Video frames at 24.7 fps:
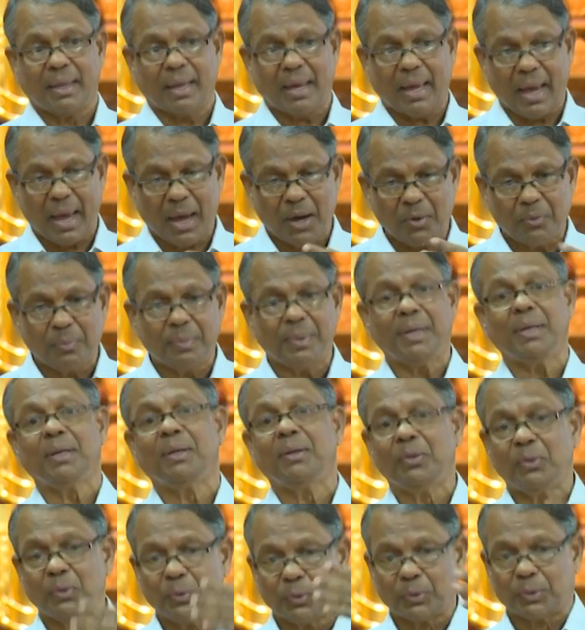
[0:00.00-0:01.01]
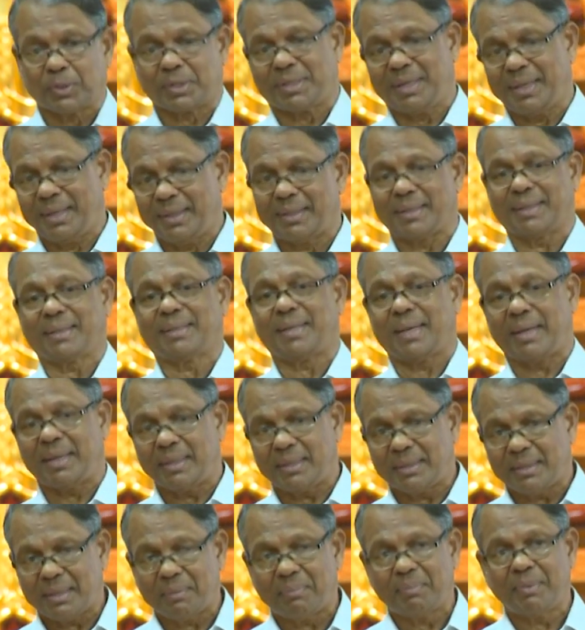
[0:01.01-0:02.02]
they have been used
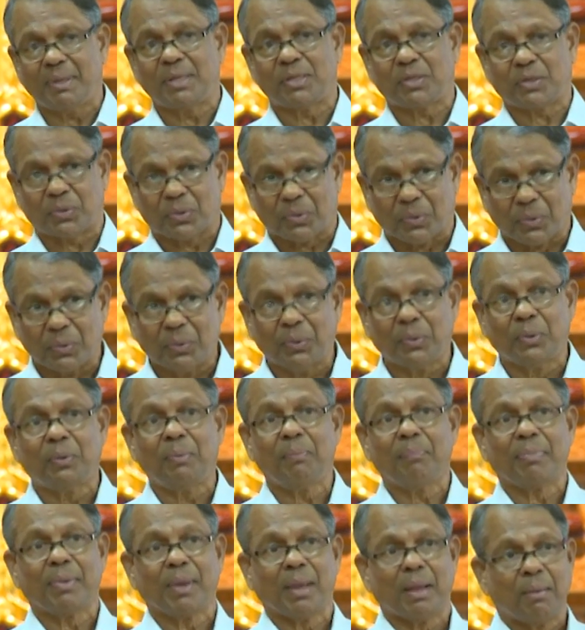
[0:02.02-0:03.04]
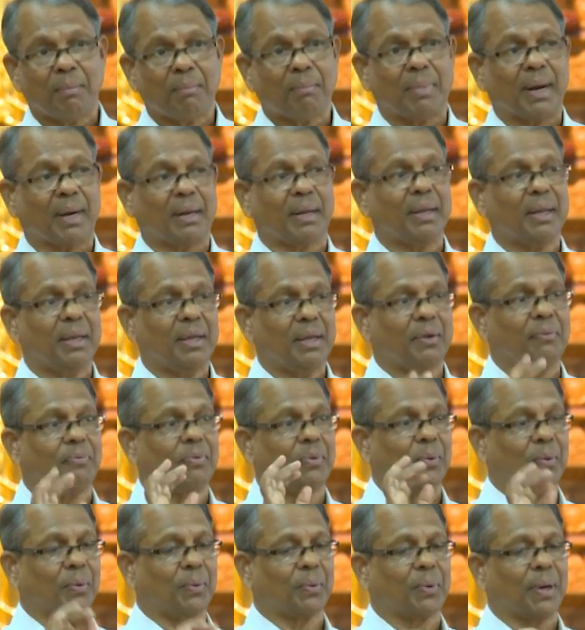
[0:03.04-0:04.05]
interchangeably, it's true, but
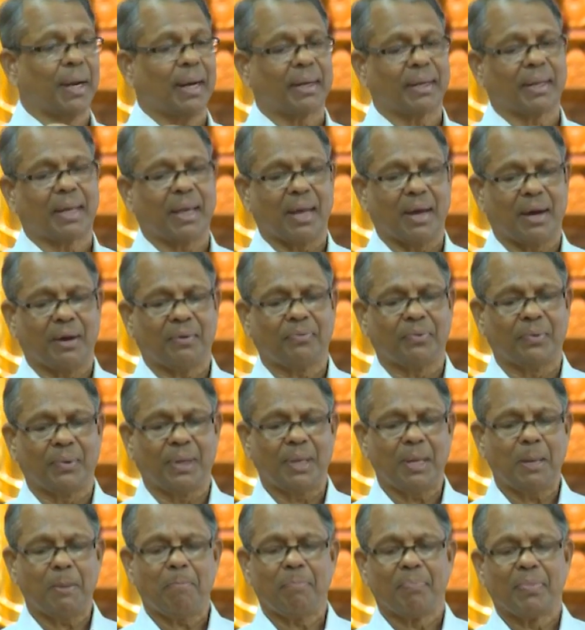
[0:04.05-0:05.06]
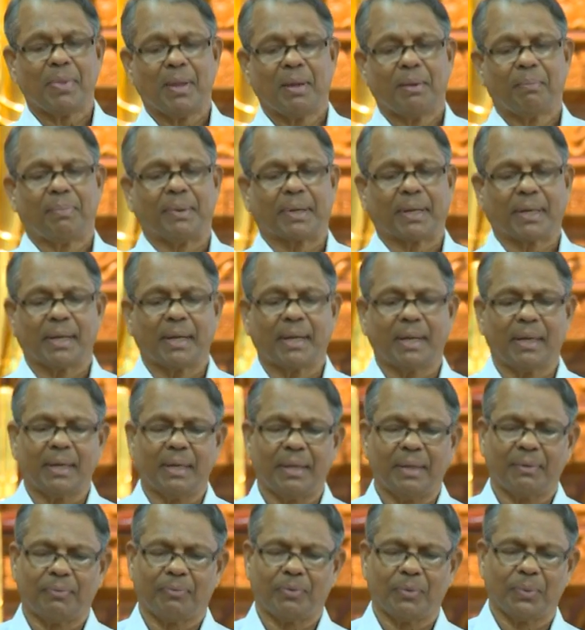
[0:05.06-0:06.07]
if you look at carefully,
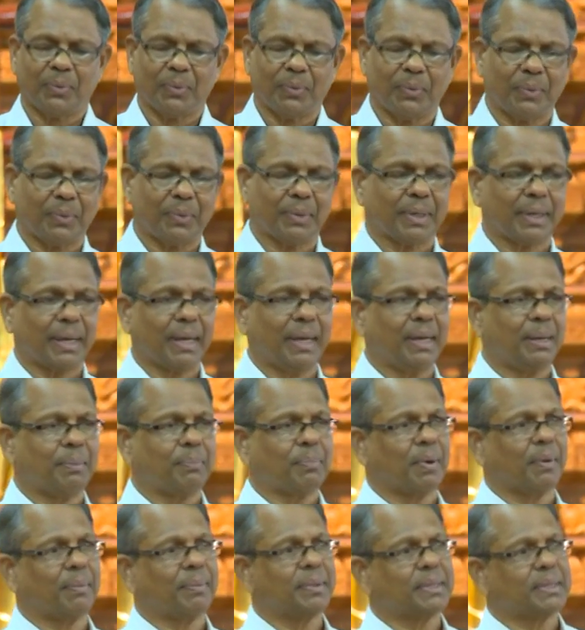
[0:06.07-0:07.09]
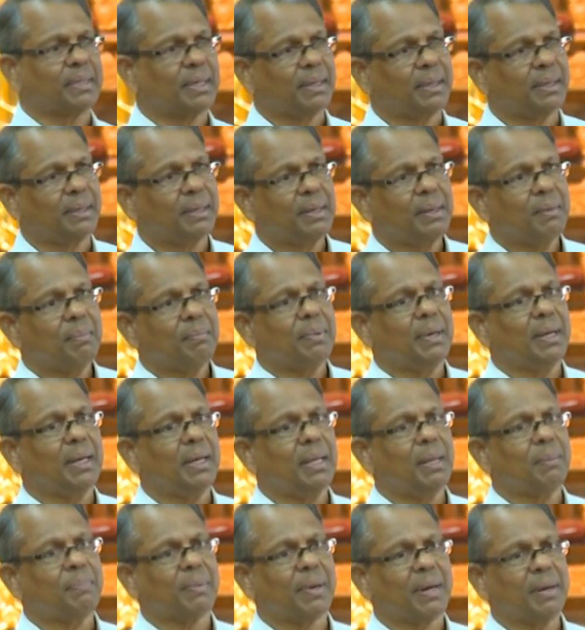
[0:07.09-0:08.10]
particularly if you read Professor
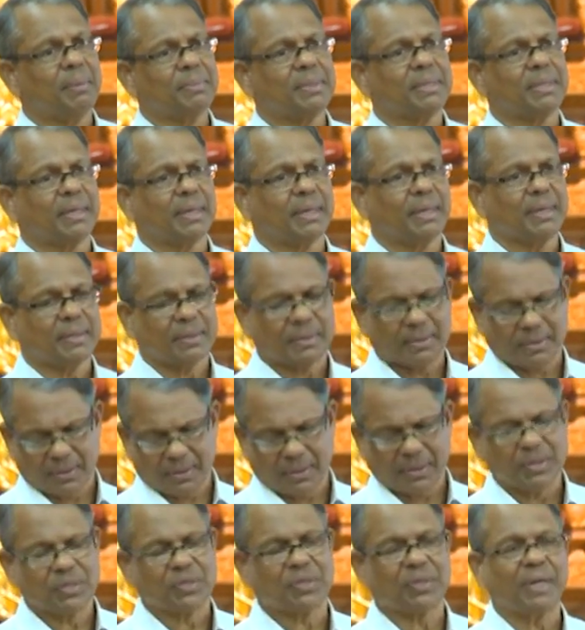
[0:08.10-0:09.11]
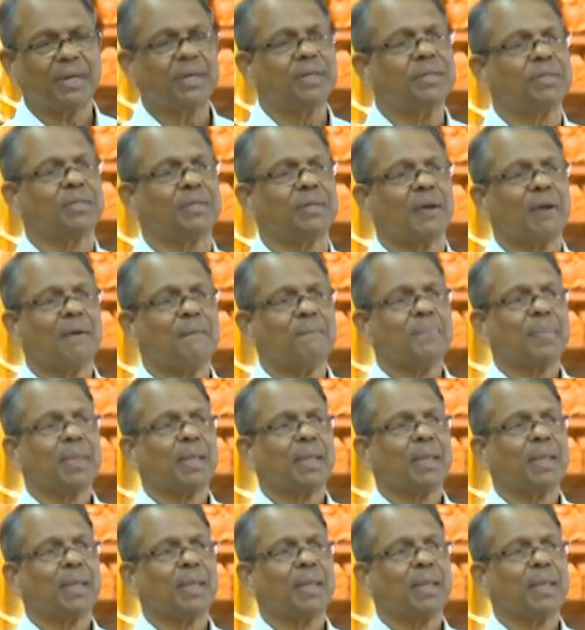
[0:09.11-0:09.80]
P.D. Premasiri's research,